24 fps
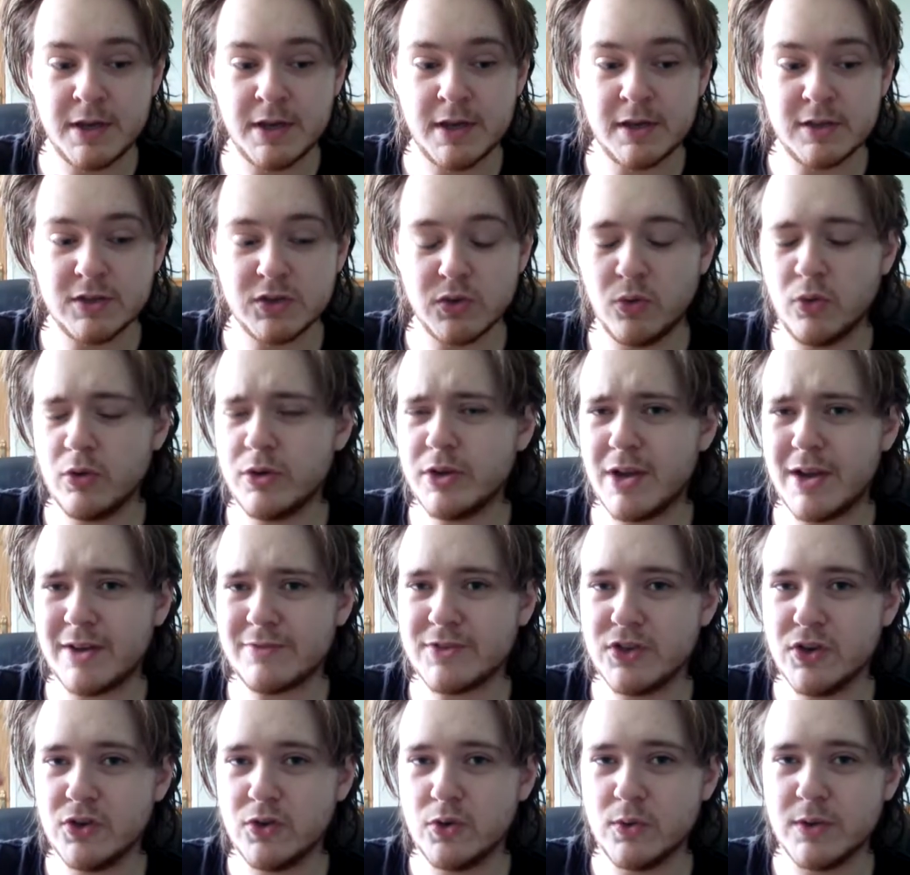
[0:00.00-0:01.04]
So all you have to
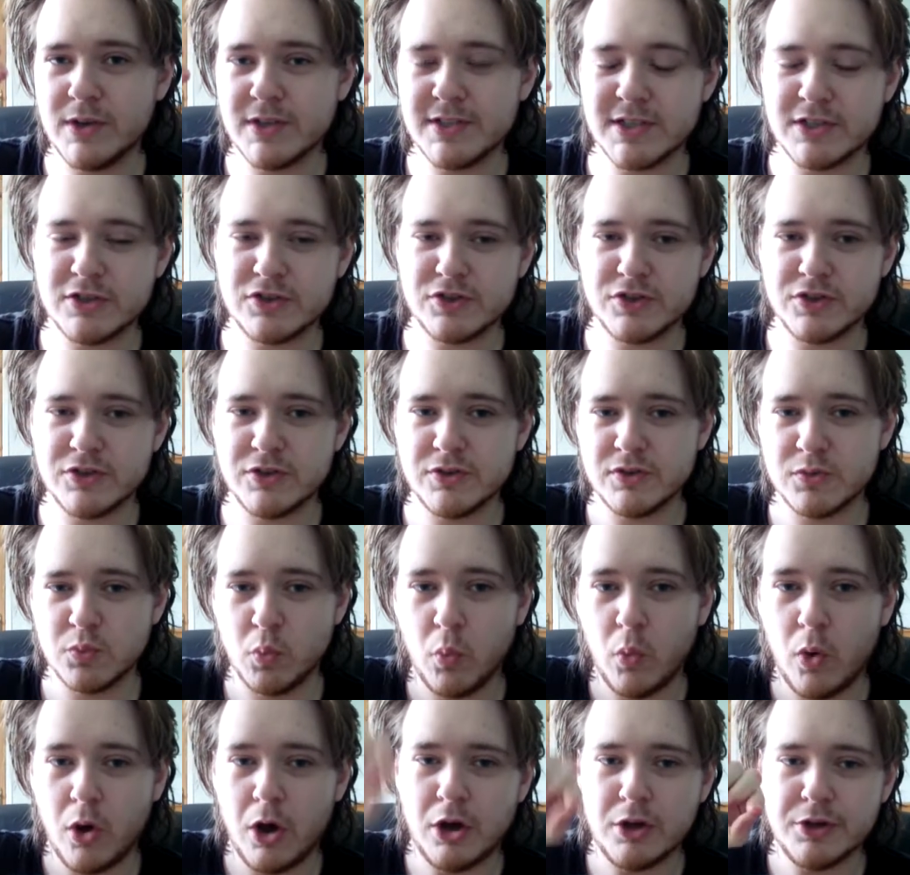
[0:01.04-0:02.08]
do is introduce
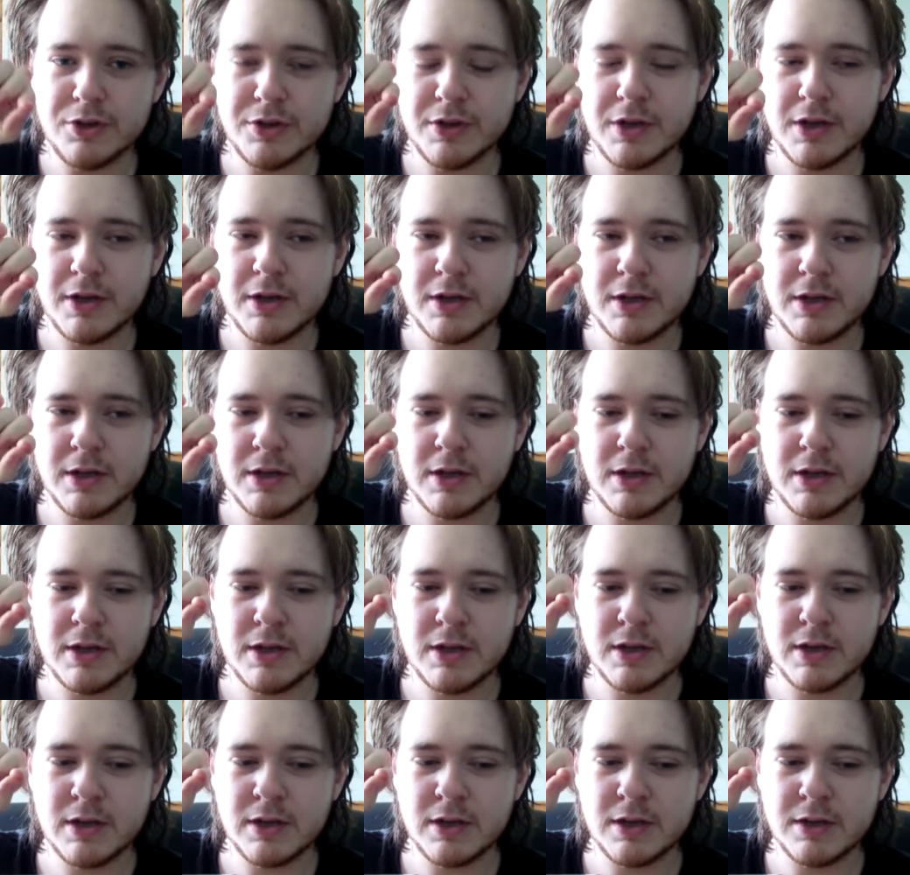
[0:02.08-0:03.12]
one
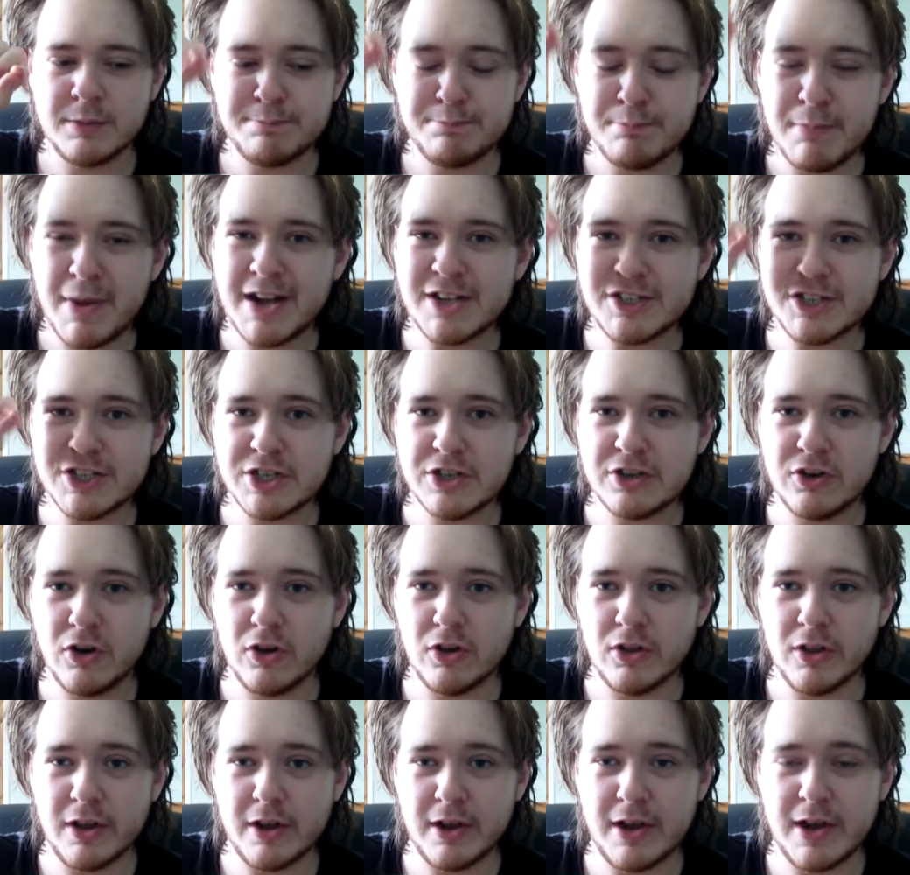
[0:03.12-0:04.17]
matching
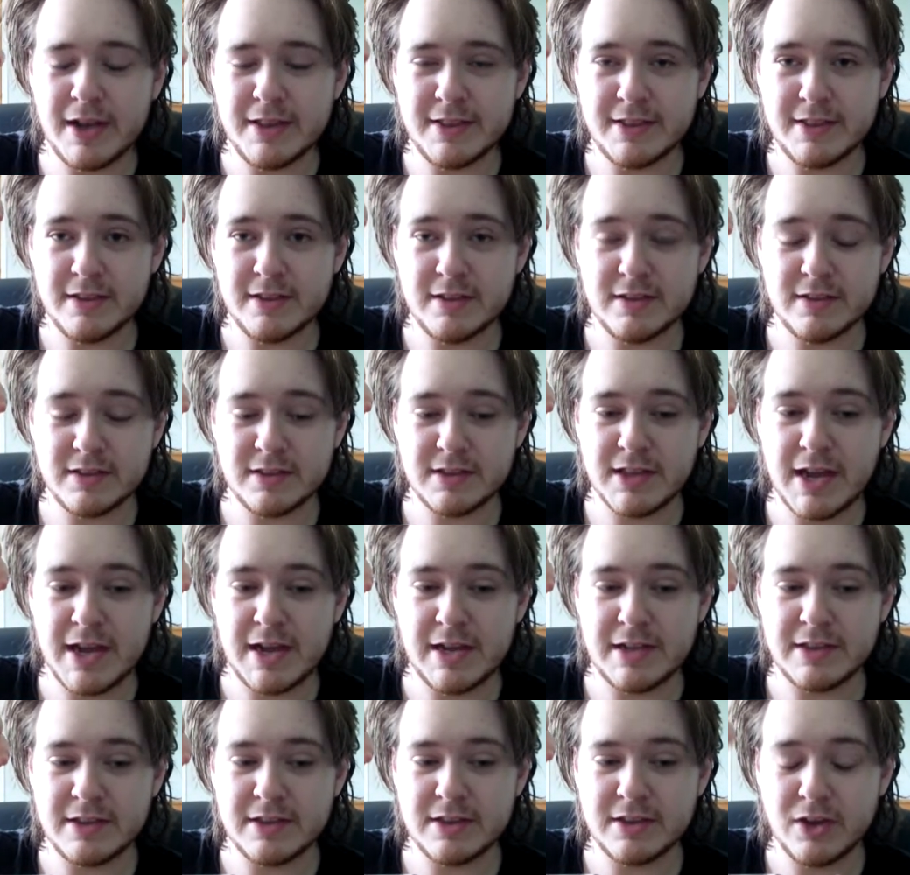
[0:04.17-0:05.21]
colour, and
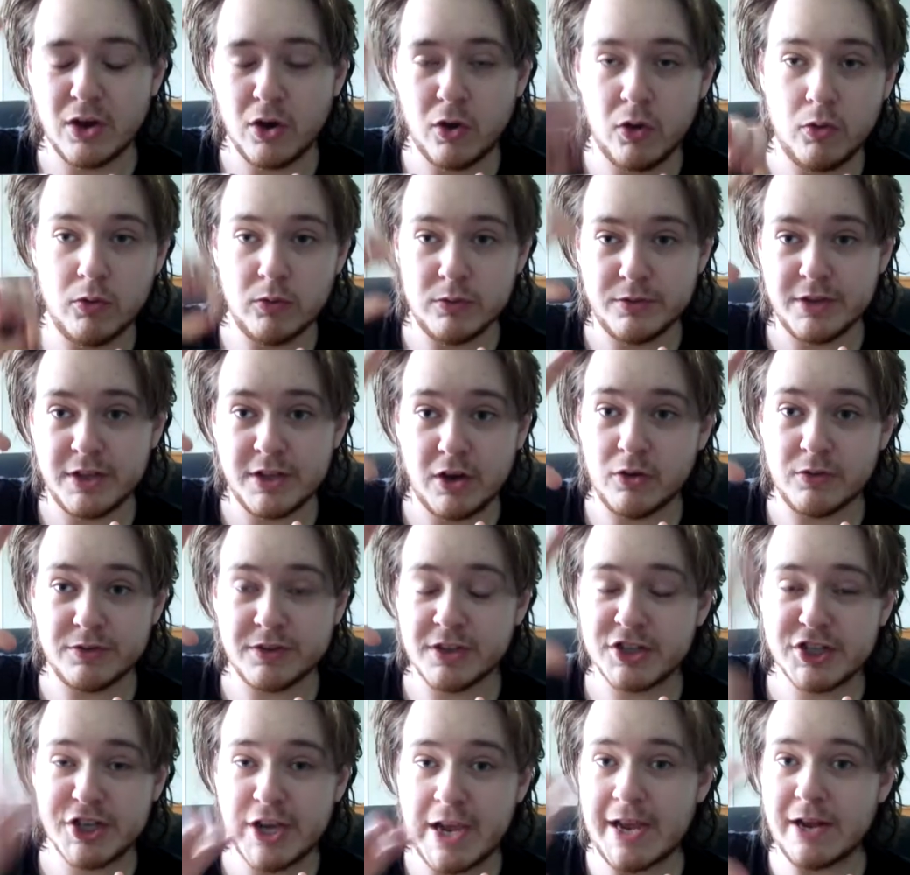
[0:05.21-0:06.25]
then the
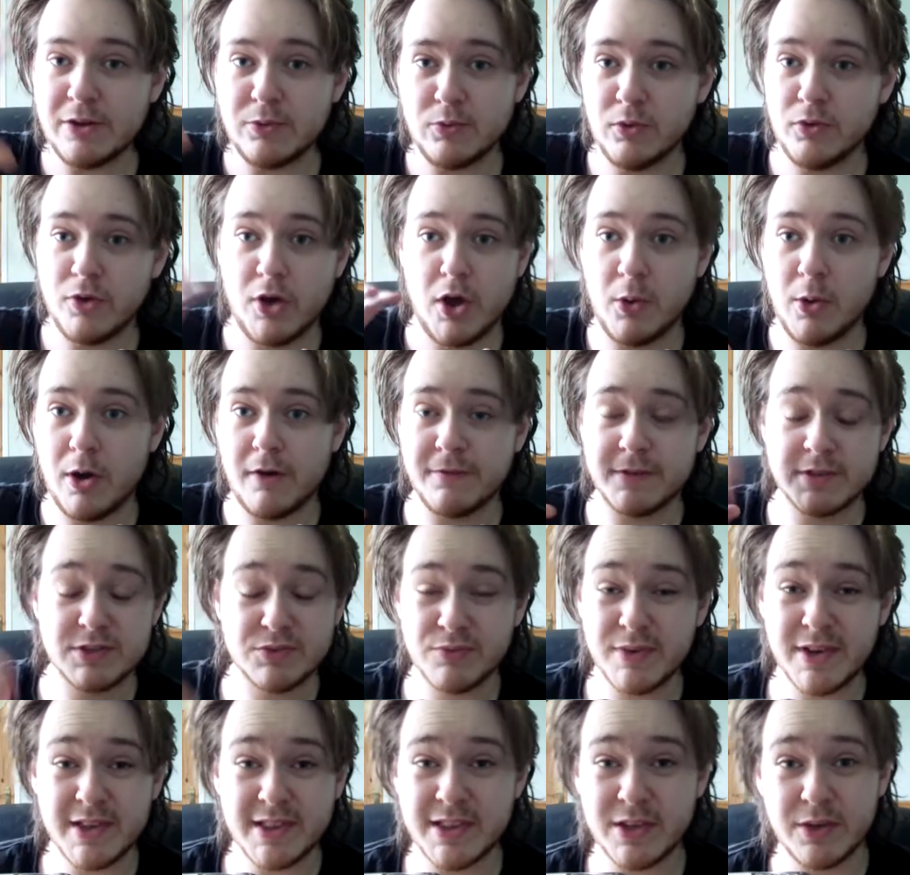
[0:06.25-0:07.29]
chain will go off. It's
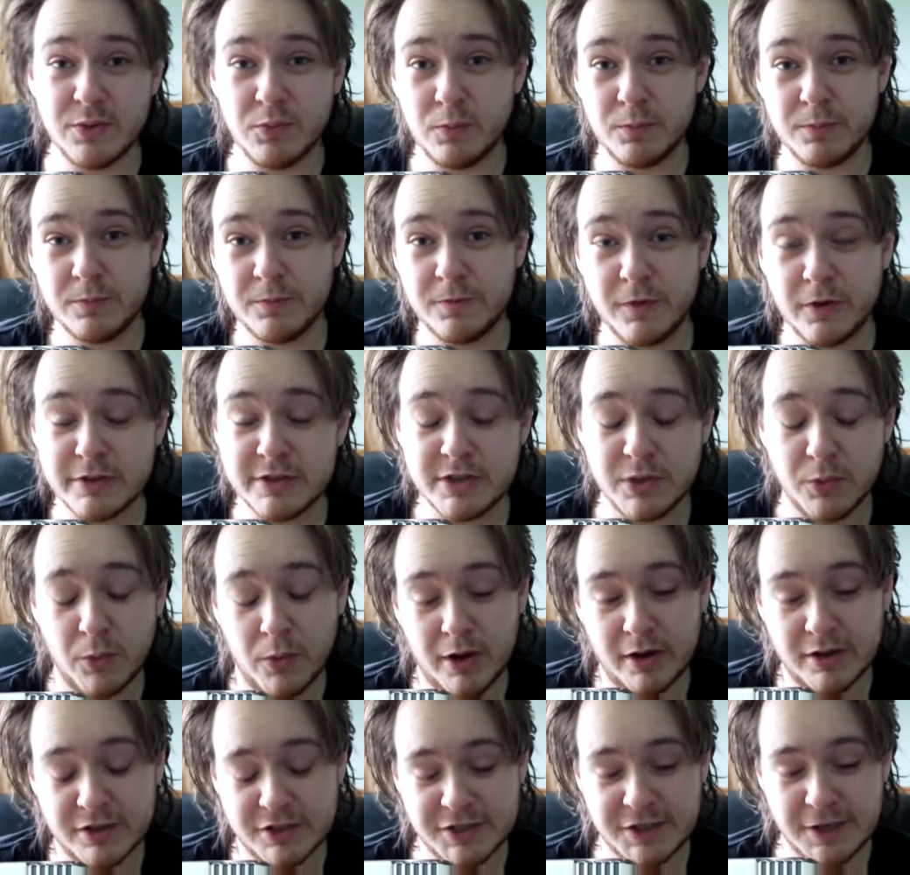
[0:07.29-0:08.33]
really fun to
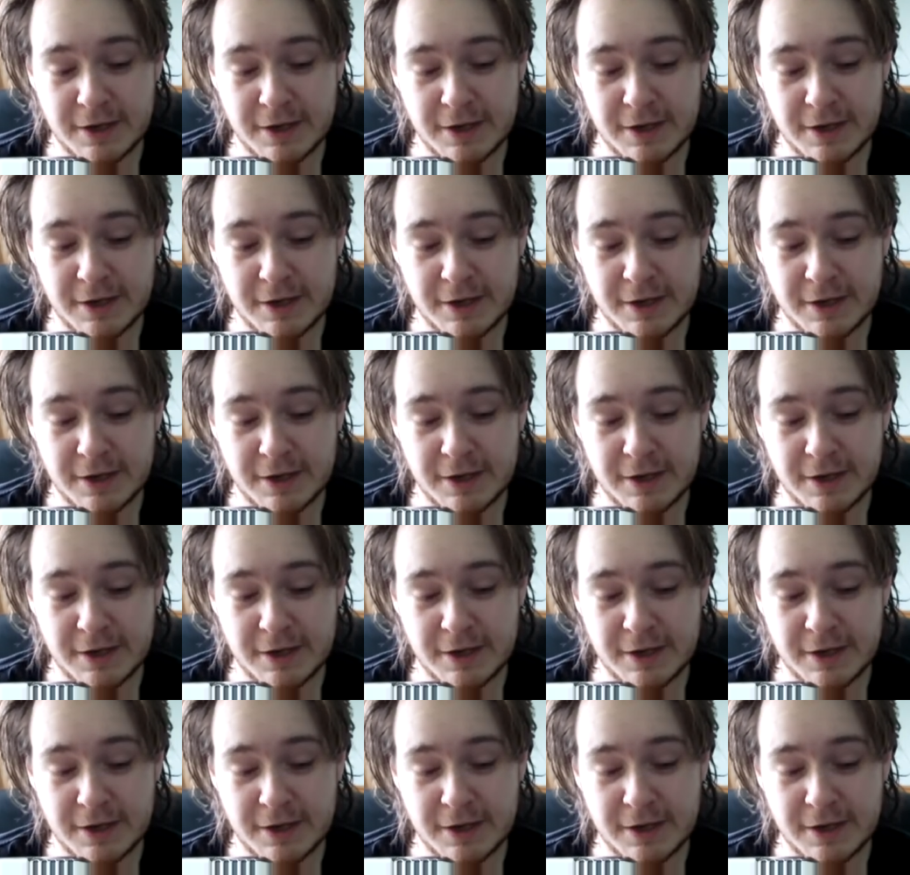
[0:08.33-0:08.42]
watch